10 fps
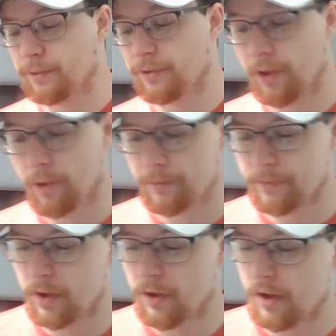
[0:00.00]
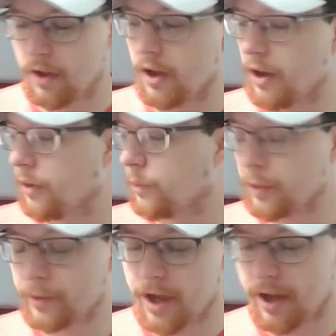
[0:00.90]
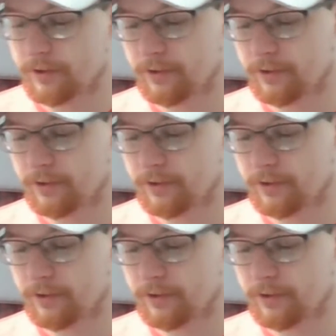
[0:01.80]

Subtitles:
So what do we got?